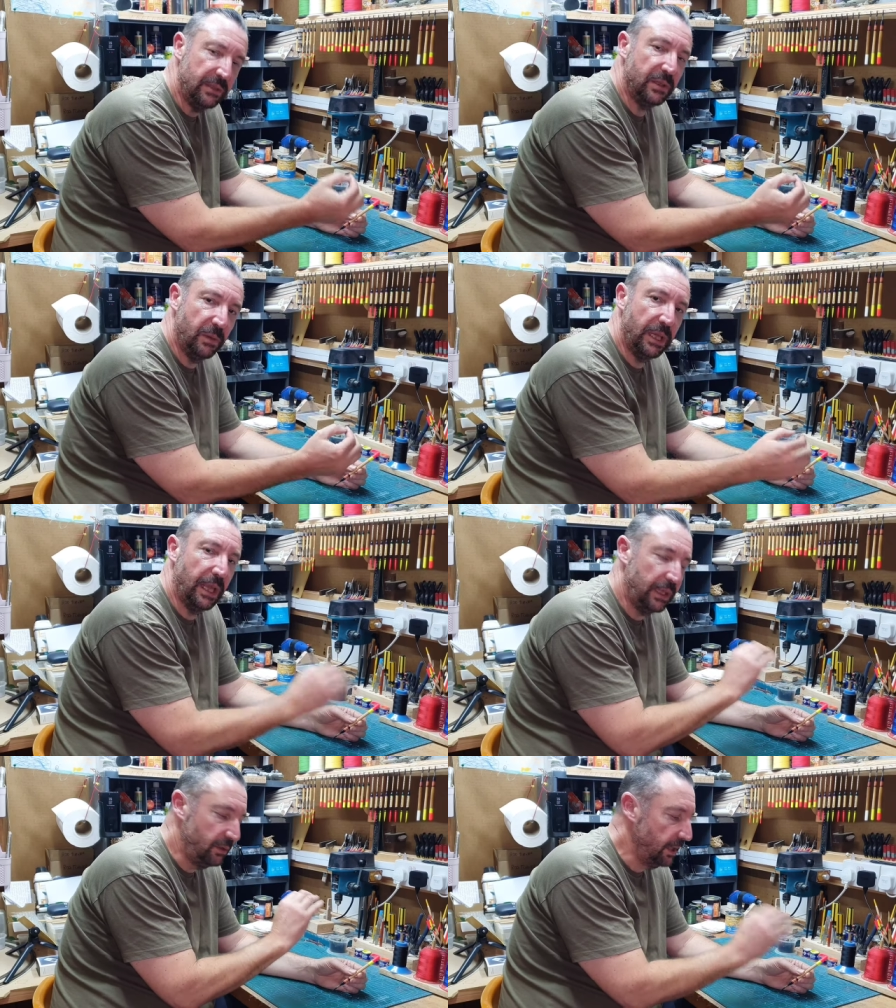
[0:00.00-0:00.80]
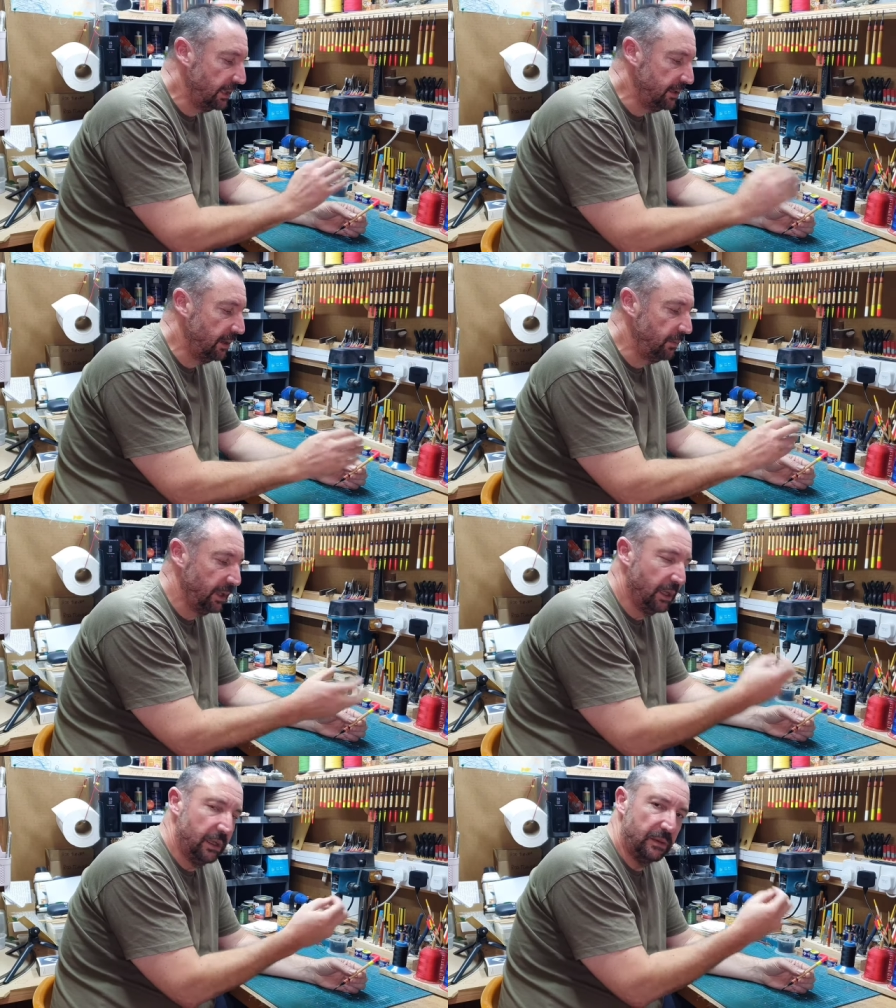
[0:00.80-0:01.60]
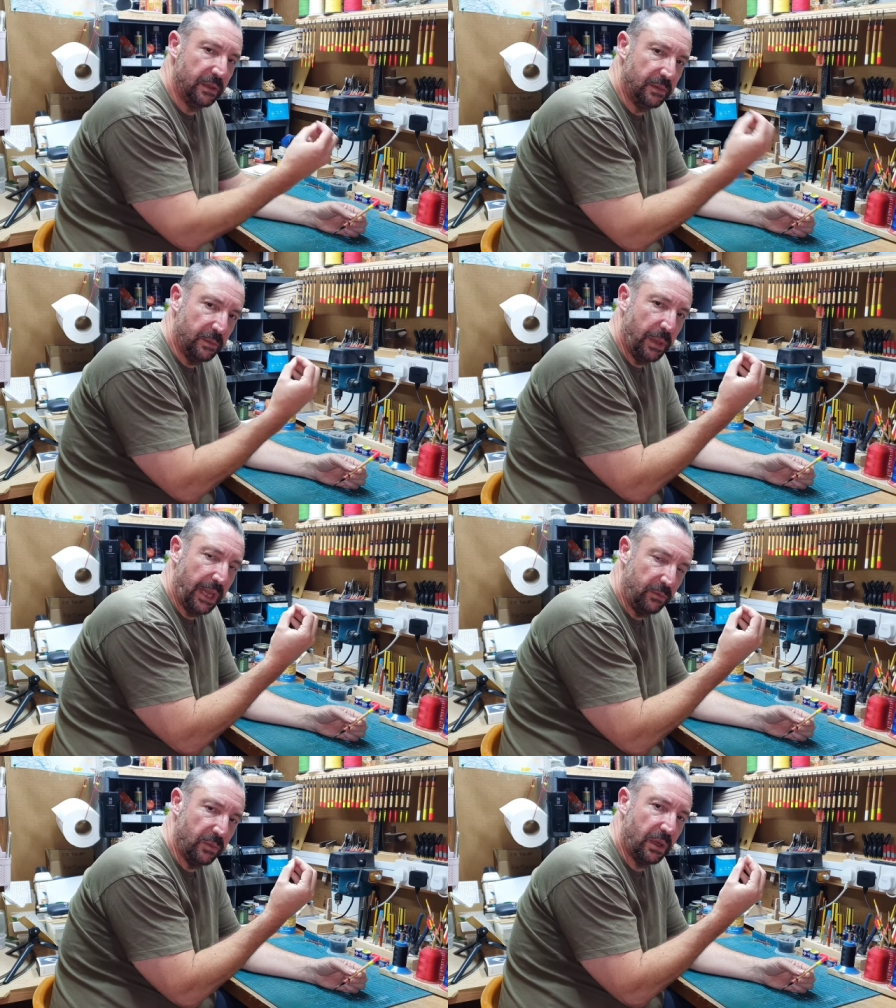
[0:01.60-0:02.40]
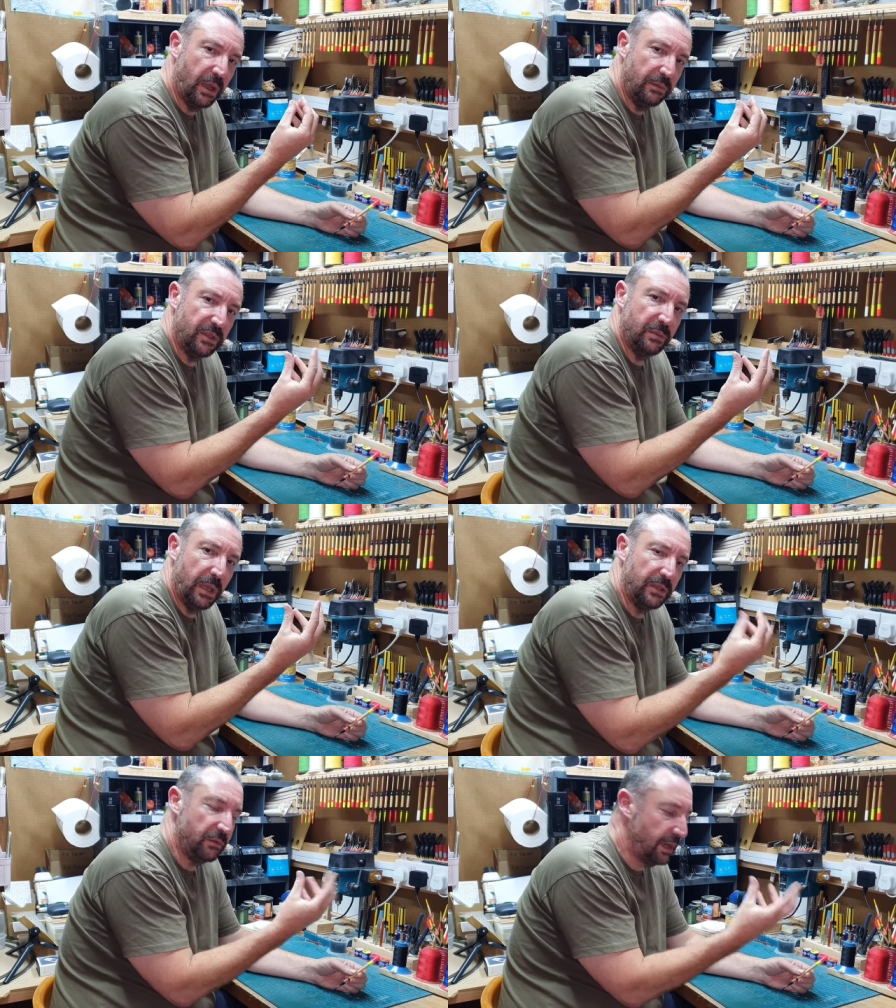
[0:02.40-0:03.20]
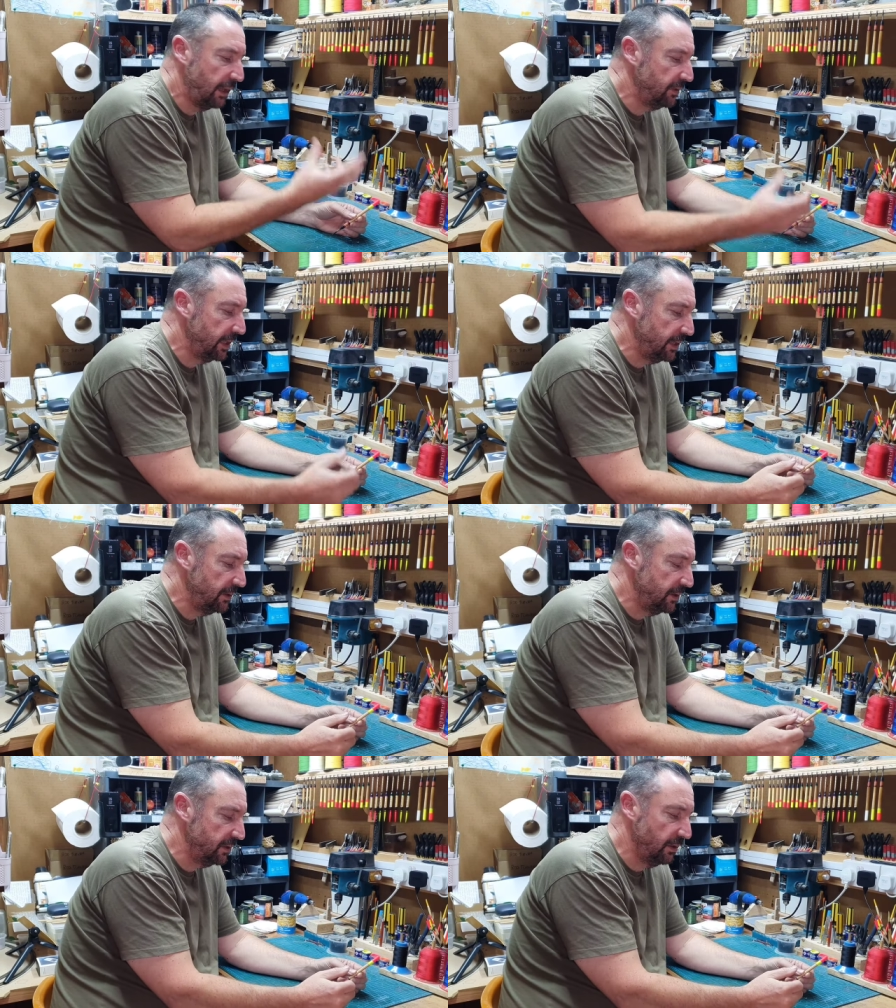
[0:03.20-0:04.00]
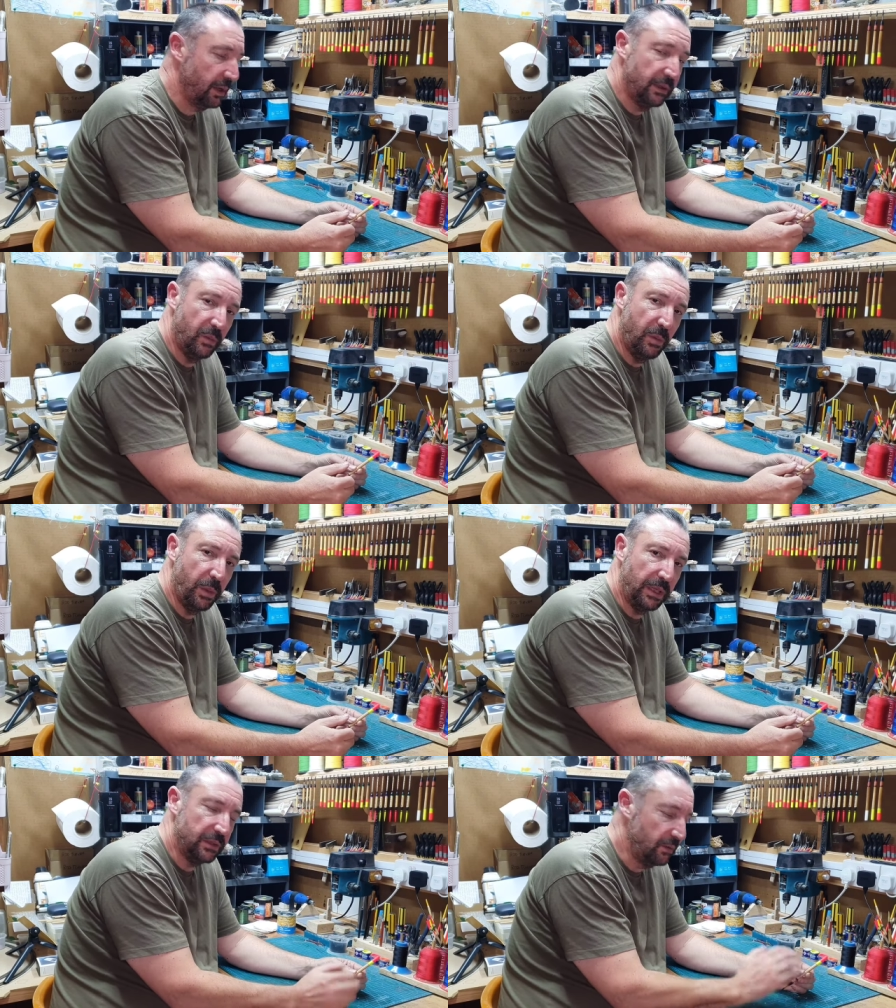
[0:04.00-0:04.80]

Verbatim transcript: into it and you'll end up, the, the paint will kind of smudge around the, the side of the whipping.